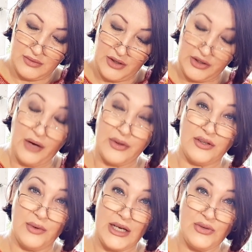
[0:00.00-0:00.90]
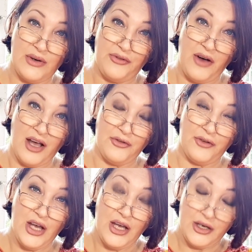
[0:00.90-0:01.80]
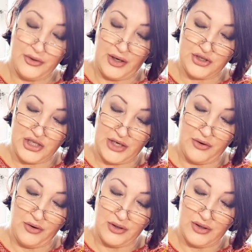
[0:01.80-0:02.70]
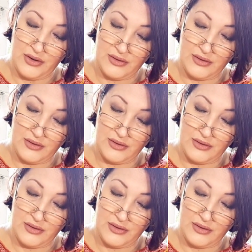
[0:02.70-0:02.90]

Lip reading: No, a 3 to a 5 crochet hook.